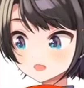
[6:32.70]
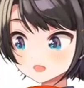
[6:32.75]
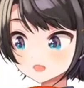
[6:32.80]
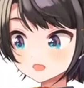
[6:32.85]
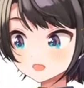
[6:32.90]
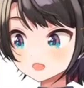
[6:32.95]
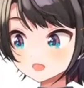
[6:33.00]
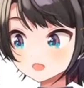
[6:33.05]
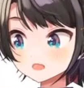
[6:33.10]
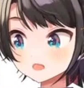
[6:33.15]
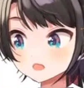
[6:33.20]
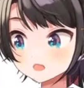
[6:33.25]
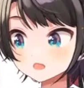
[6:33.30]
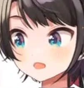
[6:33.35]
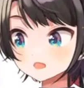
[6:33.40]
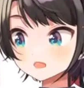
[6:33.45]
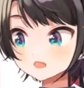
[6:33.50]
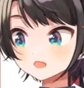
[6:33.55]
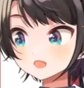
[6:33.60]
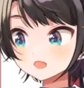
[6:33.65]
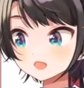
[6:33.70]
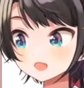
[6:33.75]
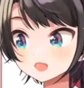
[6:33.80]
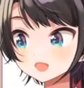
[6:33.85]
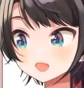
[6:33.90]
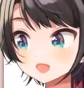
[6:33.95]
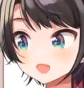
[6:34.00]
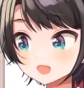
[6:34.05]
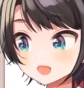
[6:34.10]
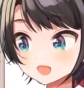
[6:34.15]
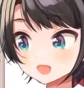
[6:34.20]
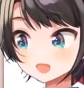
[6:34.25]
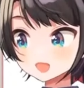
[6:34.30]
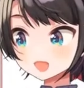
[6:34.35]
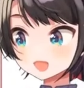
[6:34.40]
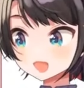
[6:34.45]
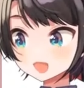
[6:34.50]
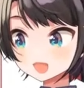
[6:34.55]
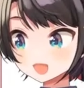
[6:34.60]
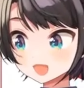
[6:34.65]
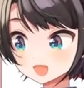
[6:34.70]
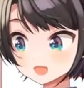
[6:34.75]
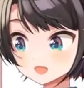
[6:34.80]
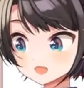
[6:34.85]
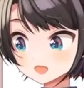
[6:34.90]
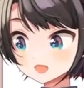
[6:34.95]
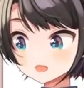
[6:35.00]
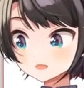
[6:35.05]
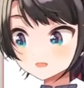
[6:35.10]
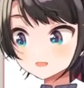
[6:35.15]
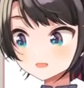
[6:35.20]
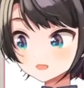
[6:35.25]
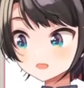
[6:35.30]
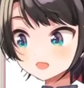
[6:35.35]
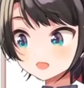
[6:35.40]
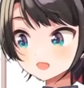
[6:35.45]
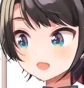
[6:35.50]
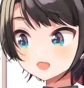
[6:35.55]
Goose Game with Uzura Subaru on October